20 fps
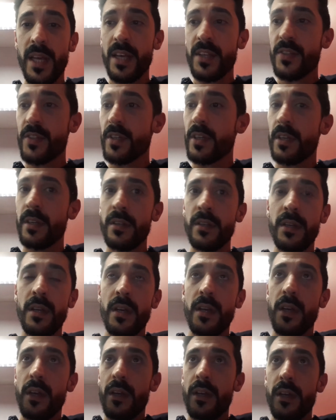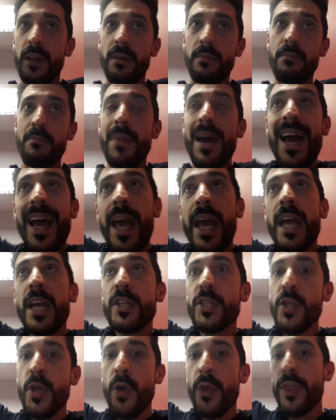lesson
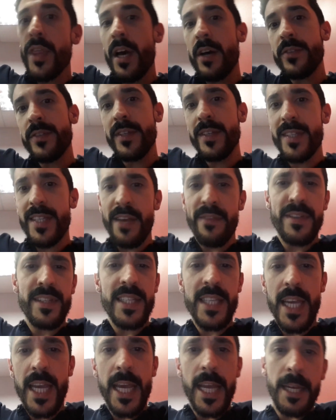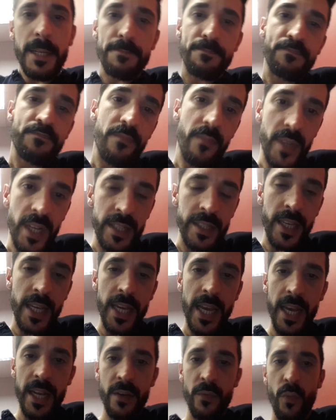May 2017, and
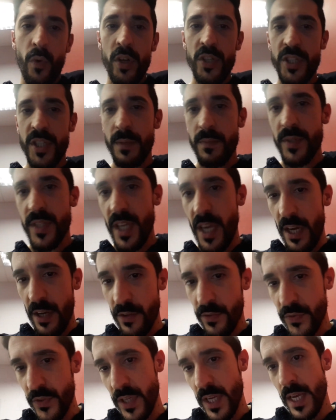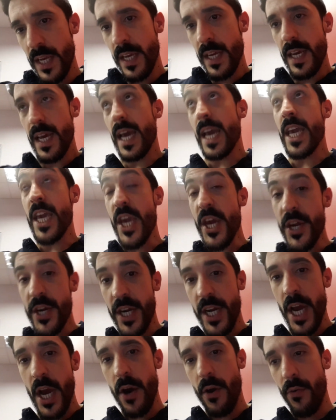they can watch themselves a
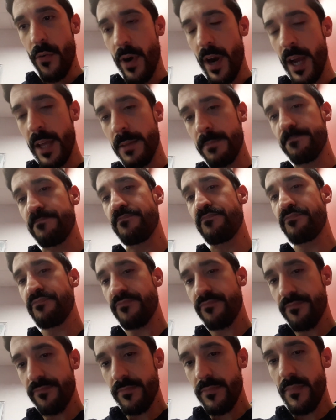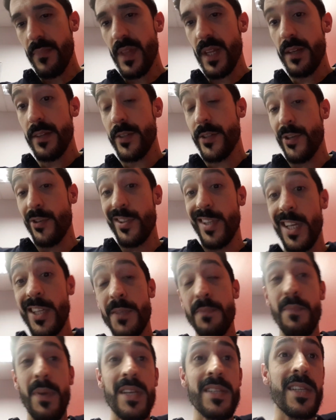year ago, right? So
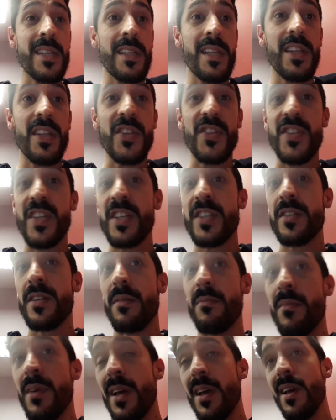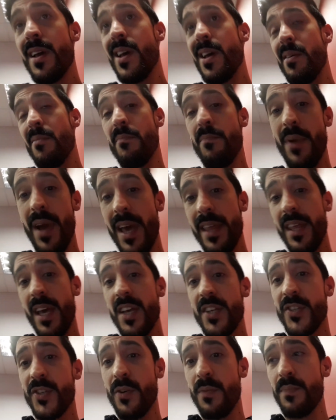that's basically the system.
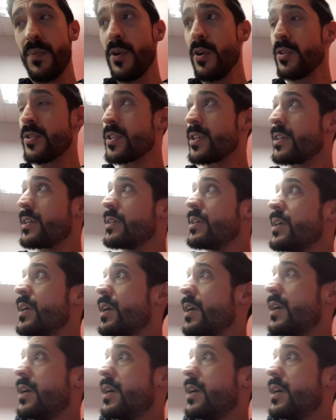Badass computer,